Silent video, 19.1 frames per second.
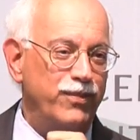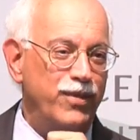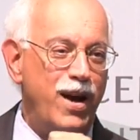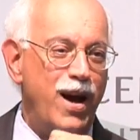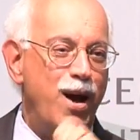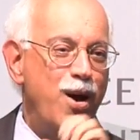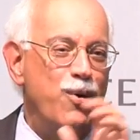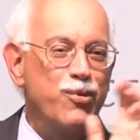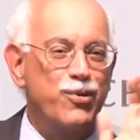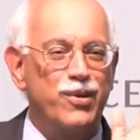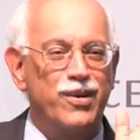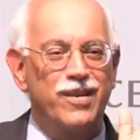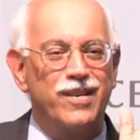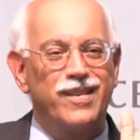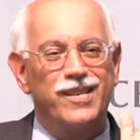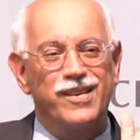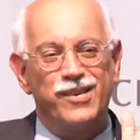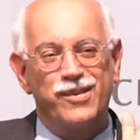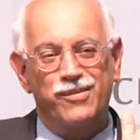Now,
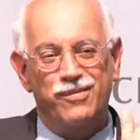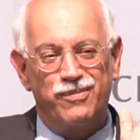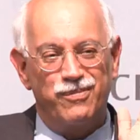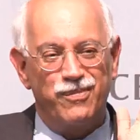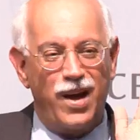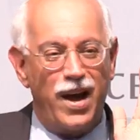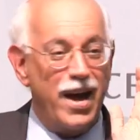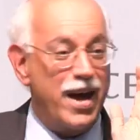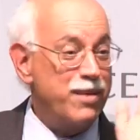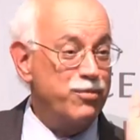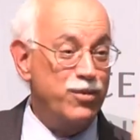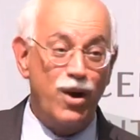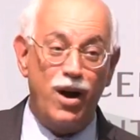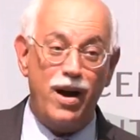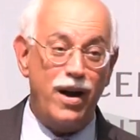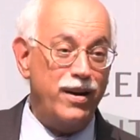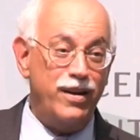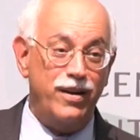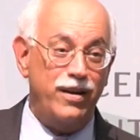I'm
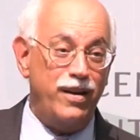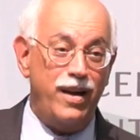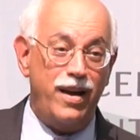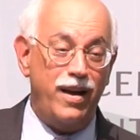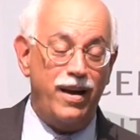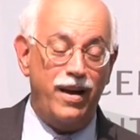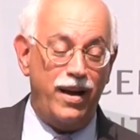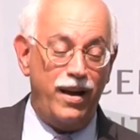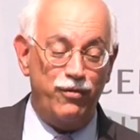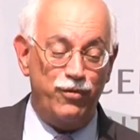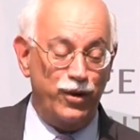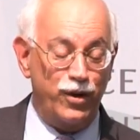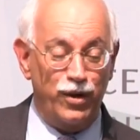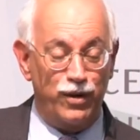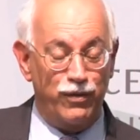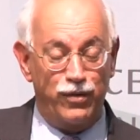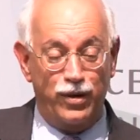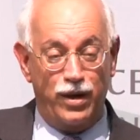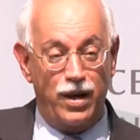not an
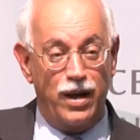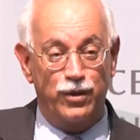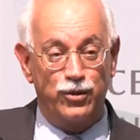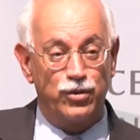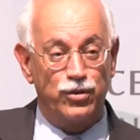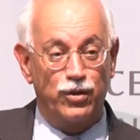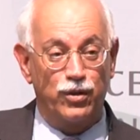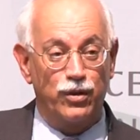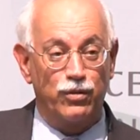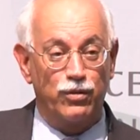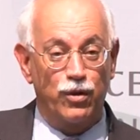advocate of the Council